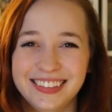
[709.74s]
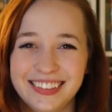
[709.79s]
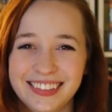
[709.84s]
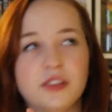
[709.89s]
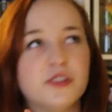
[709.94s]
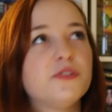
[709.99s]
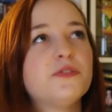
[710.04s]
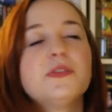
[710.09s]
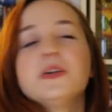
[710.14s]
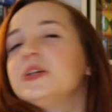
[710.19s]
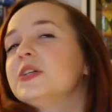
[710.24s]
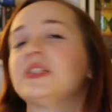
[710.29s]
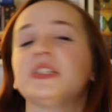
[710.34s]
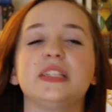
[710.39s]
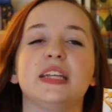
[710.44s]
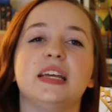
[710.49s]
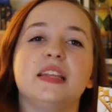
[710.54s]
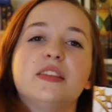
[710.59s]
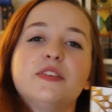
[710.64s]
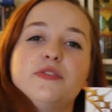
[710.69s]
The
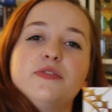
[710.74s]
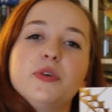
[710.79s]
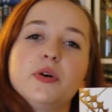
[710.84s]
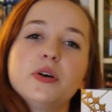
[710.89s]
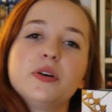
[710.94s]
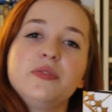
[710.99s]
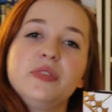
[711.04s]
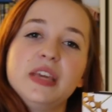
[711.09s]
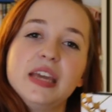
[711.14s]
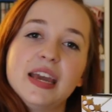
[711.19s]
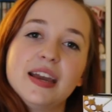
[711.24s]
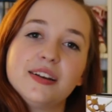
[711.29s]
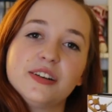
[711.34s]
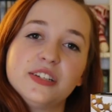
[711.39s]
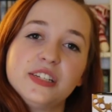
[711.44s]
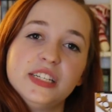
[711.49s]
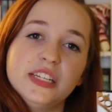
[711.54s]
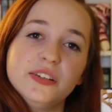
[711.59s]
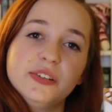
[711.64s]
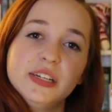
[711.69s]
first in the Folk of the Air
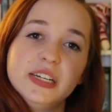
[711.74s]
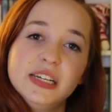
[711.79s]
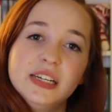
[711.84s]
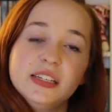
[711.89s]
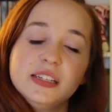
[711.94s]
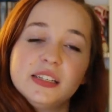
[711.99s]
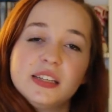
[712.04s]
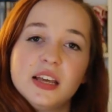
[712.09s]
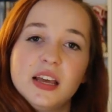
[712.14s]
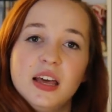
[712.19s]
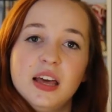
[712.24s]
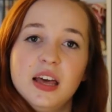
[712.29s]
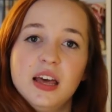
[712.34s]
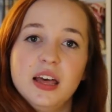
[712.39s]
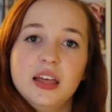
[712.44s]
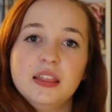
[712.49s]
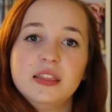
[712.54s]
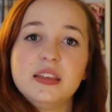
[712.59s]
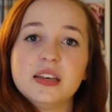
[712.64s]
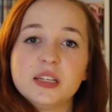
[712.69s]
series,
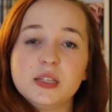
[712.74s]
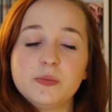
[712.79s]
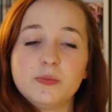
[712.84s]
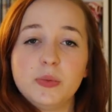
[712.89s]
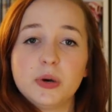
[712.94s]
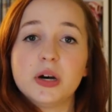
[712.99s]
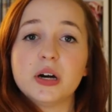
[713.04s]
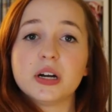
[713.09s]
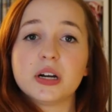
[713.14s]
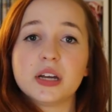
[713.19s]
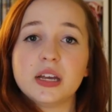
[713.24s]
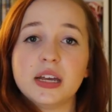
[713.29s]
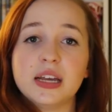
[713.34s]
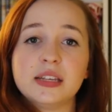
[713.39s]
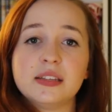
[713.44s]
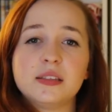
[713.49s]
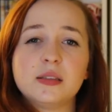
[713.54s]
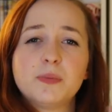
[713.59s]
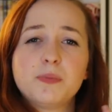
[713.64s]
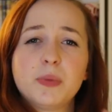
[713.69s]
this book
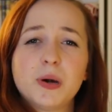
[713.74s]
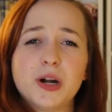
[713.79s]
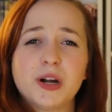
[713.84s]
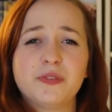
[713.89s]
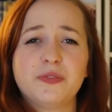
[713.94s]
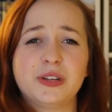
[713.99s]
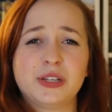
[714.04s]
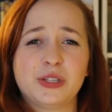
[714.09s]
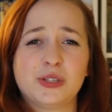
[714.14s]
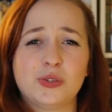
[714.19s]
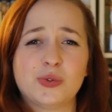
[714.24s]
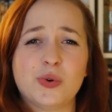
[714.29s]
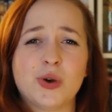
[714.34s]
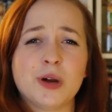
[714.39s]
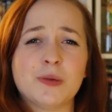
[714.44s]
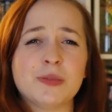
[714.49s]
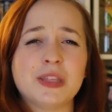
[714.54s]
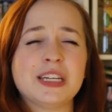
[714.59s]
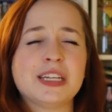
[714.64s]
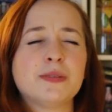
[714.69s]
is the perfect
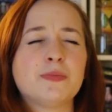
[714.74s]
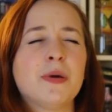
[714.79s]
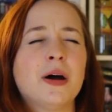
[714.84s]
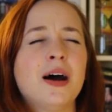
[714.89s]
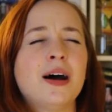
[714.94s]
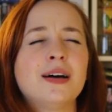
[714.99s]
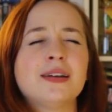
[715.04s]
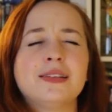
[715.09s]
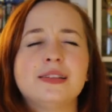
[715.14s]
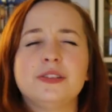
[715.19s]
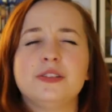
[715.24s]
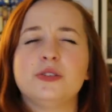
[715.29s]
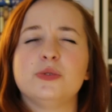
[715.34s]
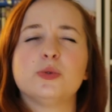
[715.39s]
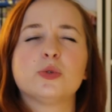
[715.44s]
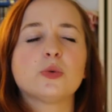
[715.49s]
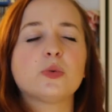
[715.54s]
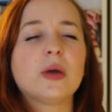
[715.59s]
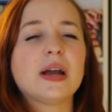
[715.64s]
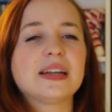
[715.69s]
storm that deposits you
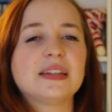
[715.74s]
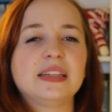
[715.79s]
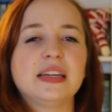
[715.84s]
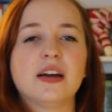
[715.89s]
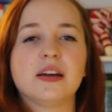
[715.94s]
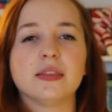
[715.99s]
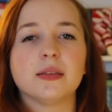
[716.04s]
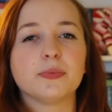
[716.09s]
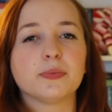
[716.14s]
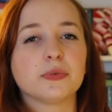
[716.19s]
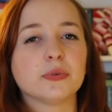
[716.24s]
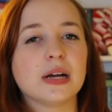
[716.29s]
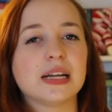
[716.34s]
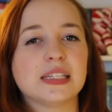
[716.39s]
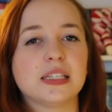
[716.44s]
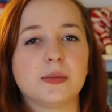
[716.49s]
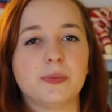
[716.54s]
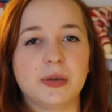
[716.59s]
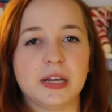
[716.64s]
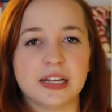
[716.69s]
directly on the
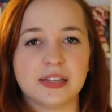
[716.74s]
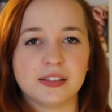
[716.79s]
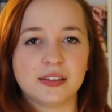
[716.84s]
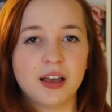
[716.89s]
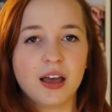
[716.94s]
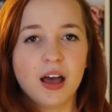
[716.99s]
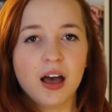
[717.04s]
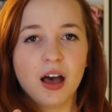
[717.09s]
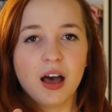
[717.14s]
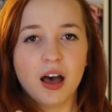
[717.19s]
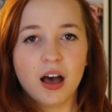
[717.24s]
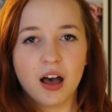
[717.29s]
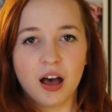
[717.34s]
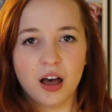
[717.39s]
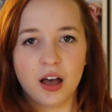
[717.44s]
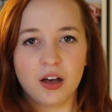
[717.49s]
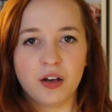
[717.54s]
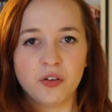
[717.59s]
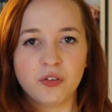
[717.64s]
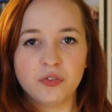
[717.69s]
precipice
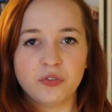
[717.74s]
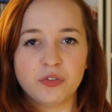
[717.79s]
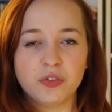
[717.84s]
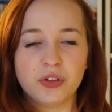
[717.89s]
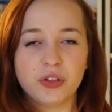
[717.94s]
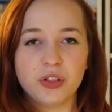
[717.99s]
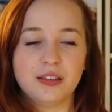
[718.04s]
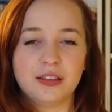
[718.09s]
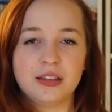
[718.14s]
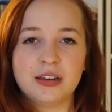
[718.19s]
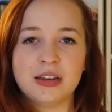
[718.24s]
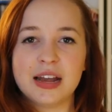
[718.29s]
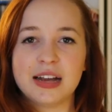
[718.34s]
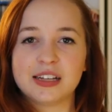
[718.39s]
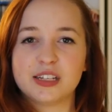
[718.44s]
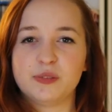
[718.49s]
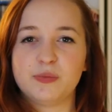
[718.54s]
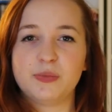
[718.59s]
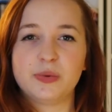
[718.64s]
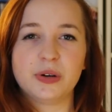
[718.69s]
of the
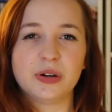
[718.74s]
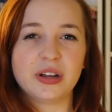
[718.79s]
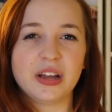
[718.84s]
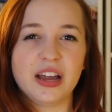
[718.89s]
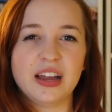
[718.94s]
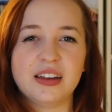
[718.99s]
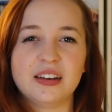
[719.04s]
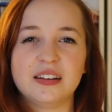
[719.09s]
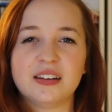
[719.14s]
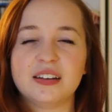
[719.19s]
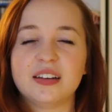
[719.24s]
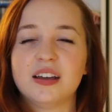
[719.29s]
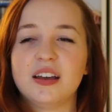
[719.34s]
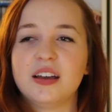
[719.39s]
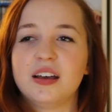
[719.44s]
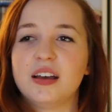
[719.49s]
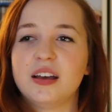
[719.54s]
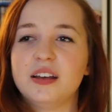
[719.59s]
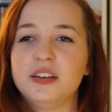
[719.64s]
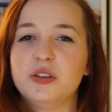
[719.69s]
next book, and
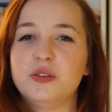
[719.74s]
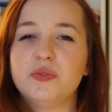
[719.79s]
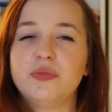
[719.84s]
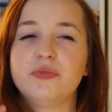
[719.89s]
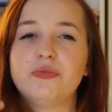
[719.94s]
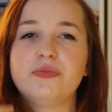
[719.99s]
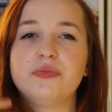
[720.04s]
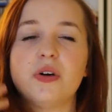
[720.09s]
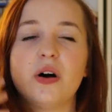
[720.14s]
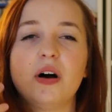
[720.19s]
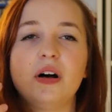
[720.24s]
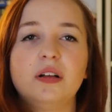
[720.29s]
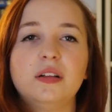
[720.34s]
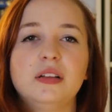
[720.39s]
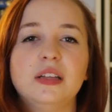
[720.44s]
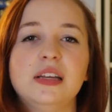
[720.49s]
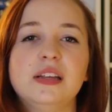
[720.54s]
you fall